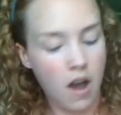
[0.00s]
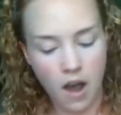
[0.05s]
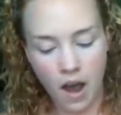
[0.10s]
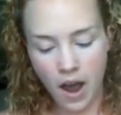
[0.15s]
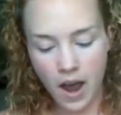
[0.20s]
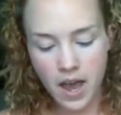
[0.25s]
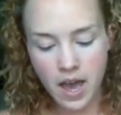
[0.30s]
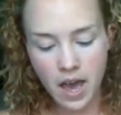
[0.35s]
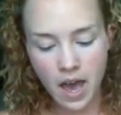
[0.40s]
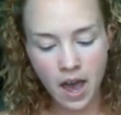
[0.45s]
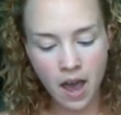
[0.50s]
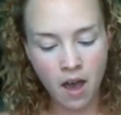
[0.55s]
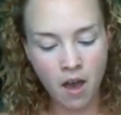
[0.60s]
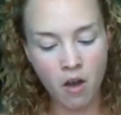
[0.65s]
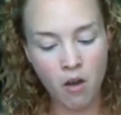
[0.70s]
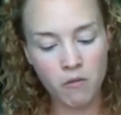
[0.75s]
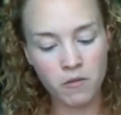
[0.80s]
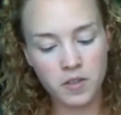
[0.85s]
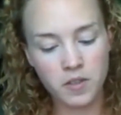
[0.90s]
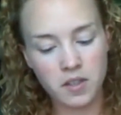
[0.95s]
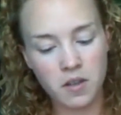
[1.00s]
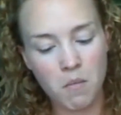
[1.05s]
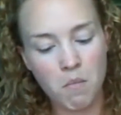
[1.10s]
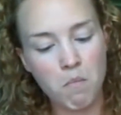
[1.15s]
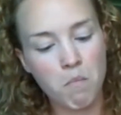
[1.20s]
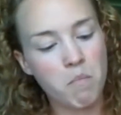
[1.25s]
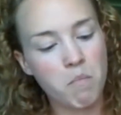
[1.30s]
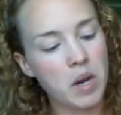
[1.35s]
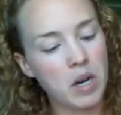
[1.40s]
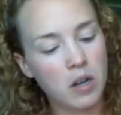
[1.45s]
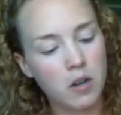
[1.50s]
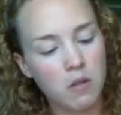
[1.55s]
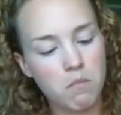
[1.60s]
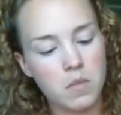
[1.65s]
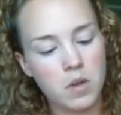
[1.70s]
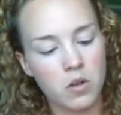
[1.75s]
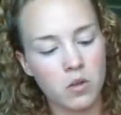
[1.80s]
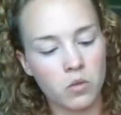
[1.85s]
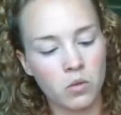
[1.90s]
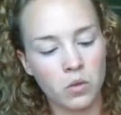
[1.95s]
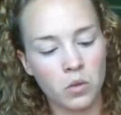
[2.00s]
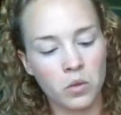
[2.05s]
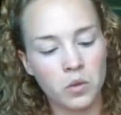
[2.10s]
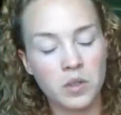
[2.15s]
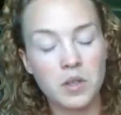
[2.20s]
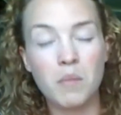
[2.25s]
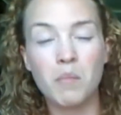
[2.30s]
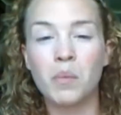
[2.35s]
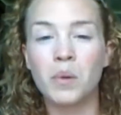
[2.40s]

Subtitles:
I have some Bare Minerals